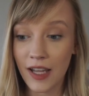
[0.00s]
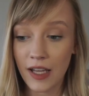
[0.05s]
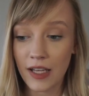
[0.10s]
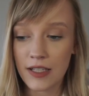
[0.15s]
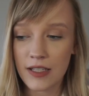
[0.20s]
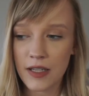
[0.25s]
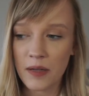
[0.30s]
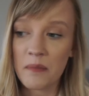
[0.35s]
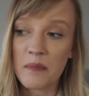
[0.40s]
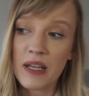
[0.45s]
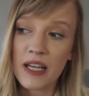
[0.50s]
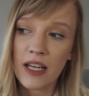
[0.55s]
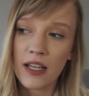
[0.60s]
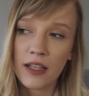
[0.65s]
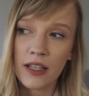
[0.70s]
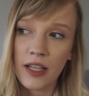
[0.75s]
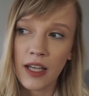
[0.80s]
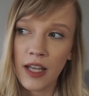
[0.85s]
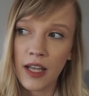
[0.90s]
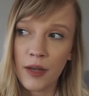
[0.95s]
and
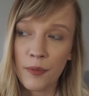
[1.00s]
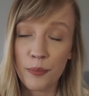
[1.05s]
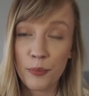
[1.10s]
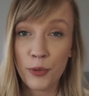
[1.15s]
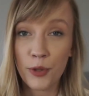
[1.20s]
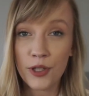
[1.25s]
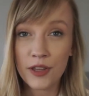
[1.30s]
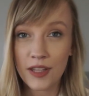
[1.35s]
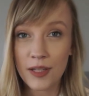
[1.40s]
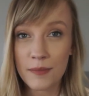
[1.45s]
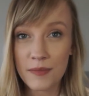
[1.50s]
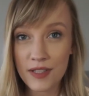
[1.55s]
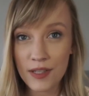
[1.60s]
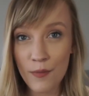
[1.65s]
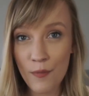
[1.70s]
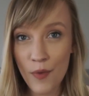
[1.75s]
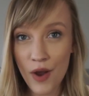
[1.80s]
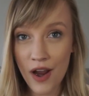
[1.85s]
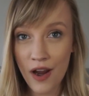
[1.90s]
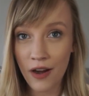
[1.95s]
immediately put them
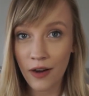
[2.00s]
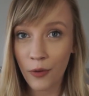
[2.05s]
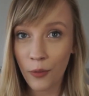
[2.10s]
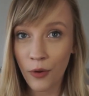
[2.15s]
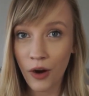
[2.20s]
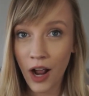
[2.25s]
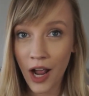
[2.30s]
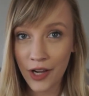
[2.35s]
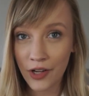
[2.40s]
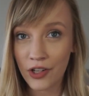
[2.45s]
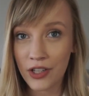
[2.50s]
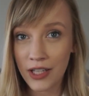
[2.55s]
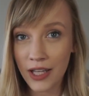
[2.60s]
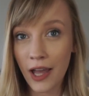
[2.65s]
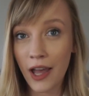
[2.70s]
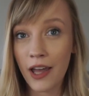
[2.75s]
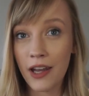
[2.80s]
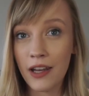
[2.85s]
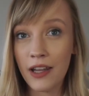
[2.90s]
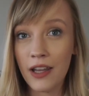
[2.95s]
somewhere where I could
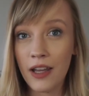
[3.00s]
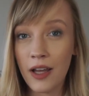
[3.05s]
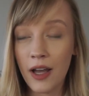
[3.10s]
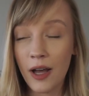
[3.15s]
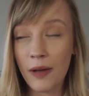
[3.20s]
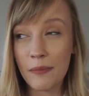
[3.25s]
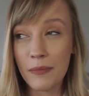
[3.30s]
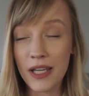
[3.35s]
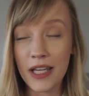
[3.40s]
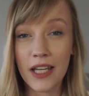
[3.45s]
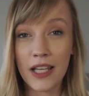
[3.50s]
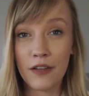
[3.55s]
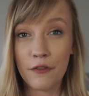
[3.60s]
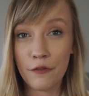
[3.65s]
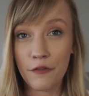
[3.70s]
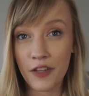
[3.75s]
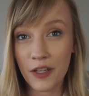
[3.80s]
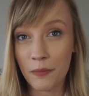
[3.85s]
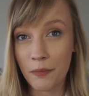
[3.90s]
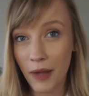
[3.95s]
get immediate
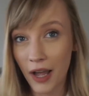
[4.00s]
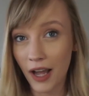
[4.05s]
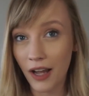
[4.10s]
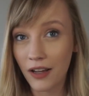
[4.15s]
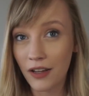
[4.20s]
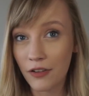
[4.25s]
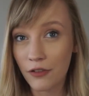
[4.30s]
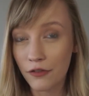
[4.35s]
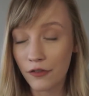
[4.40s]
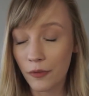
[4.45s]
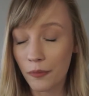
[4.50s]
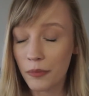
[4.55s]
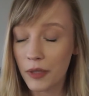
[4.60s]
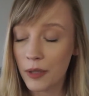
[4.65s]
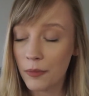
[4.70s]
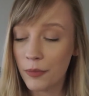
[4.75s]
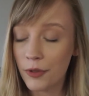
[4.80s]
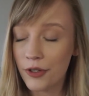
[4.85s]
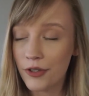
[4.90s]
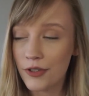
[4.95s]
feedback from
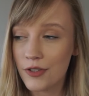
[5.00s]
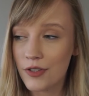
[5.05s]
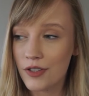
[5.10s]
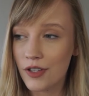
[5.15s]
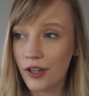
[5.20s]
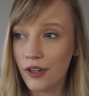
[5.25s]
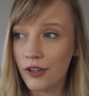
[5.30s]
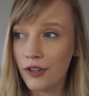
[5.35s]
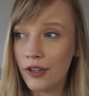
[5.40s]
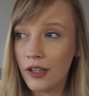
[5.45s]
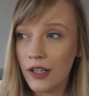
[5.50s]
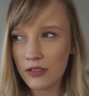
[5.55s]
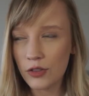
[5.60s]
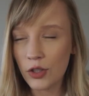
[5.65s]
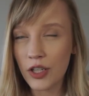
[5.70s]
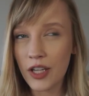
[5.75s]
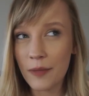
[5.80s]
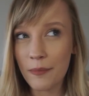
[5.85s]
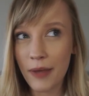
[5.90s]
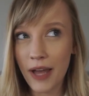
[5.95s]
people. So
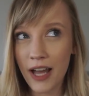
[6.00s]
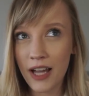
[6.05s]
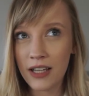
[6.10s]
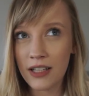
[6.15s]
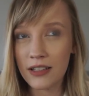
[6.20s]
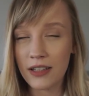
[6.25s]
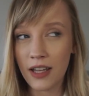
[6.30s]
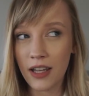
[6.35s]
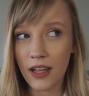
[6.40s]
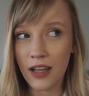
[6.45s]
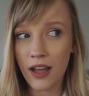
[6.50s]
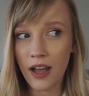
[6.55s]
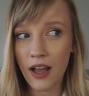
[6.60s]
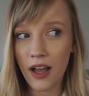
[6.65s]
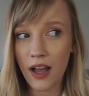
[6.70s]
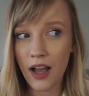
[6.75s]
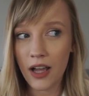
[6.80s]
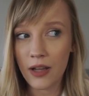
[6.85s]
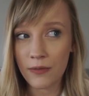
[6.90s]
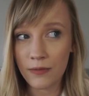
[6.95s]
looking back, like
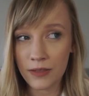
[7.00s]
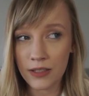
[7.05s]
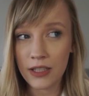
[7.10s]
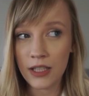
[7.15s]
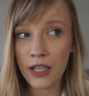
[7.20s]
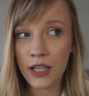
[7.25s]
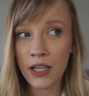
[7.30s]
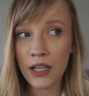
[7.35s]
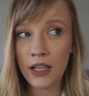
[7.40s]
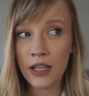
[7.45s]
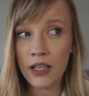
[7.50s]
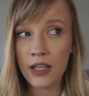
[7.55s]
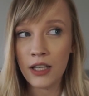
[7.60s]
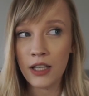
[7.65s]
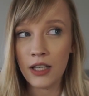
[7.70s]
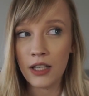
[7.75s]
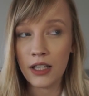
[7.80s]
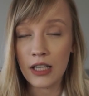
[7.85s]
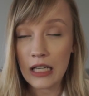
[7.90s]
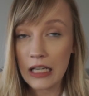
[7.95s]
I really
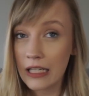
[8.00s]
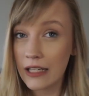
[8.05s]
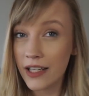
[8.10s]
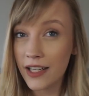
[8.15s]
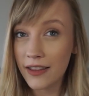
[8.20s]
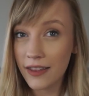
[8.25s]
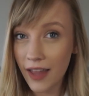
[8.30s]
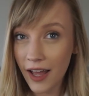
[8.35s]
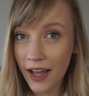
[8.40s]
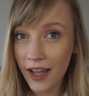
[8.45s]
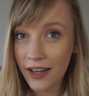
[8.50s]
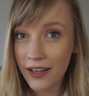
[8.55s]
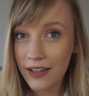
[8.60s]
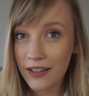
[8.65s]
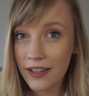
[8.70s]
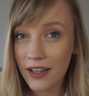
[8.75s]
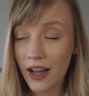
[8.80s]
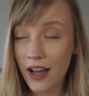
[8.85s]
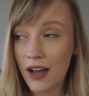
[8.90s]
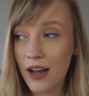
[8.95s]
needed that
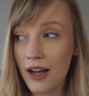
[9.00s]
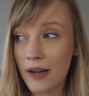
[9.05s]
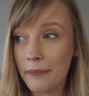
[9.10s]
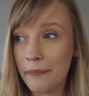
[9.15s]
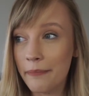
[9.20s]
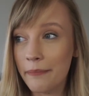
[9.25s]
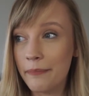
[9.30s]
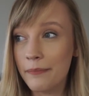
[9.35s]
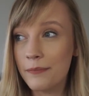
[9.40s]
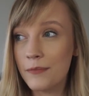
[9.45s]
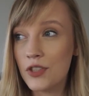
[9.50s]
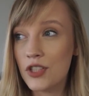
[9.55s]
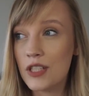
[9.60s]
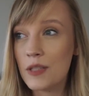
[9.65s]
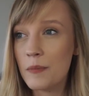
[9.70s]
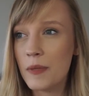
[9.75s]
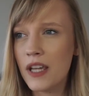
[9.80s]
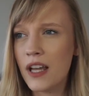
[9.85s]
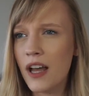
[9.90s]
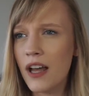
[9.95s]
um,
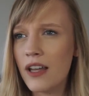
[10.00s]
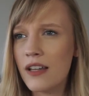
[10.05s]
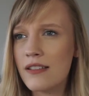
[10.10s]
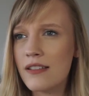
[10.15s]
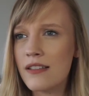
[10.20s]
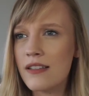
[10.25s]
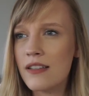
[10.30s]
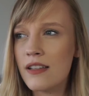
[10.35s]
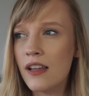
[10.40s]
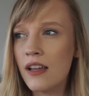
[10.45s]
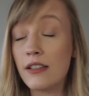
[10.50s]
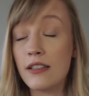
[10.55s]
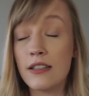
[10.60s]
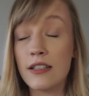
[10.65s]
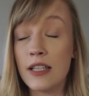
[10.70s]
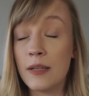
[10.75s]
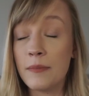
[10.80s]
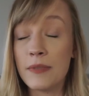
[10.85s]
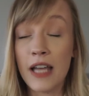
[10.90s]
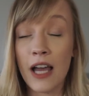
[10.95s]
just because
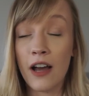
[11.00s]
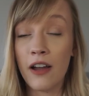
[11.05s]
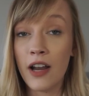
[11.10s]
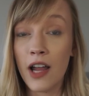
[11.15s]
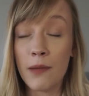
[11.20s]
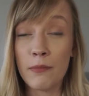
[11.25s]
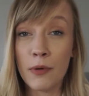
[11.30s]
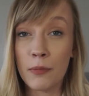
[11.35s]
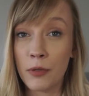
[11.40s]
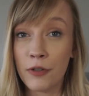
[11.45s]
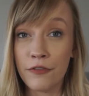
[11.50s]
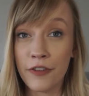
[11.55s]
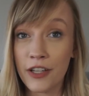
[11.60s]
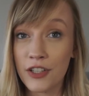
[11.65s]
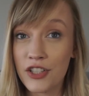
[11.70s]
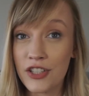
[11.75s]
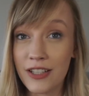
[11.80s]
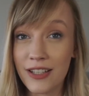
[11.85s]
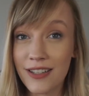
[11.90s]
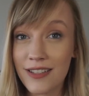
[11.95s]
deep down, I'm a
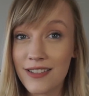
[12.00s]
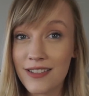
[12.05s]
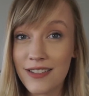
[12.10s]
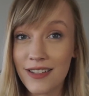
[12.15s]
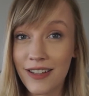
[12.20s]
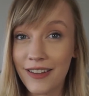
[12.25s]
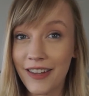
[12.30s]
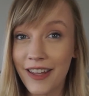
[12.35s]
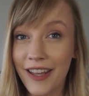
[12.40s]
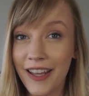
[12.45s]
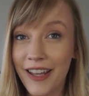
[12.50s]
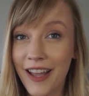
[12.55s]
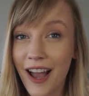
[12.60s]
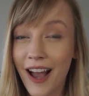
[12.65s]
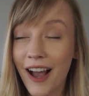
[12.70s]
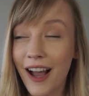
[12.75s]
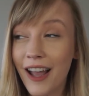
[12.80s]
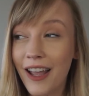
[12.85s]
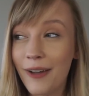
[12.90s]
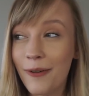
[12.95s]
perfectionist. Like,
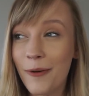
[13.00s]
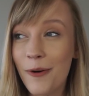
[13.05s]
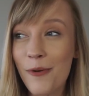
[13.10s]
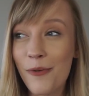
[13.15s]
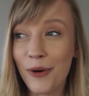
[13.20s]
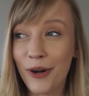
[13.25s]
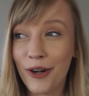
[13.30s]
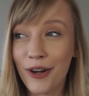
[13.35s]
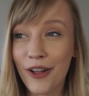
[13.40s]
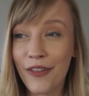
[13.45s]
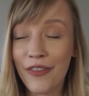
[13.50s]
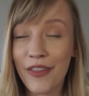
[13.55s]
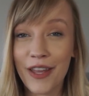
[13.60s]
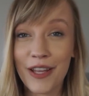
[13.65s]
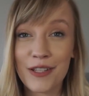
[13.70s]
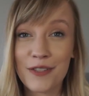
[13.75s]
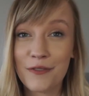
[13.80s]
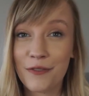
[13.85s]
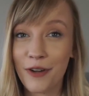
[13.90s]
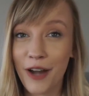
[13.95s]
I will work on
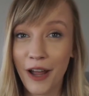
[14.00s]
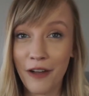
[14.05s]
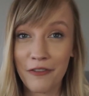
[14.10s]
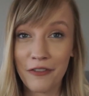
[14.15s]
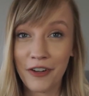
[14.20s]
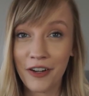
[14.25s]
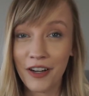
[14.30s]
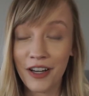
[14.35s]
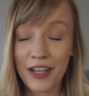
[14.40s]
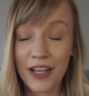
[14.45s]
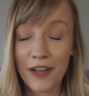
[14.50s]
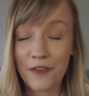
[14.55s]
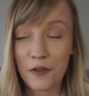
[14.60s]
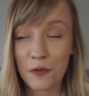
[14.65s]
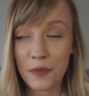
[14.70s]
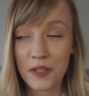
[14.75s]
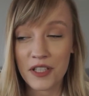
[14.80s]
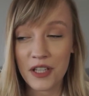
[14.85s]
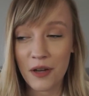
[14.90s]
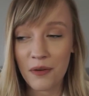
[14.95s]
things forever and never
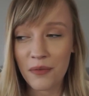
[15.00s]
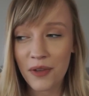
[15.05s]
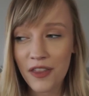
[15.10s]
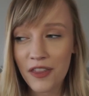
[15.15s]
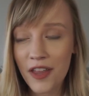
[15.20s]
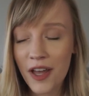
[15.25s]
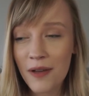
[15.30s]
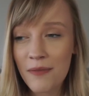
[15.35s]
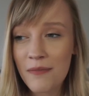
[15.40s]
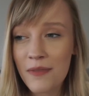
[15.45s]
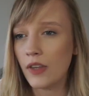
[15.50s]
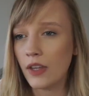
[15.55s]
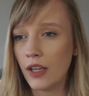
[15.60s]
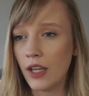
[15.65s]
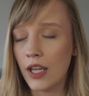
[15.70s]
be done with them.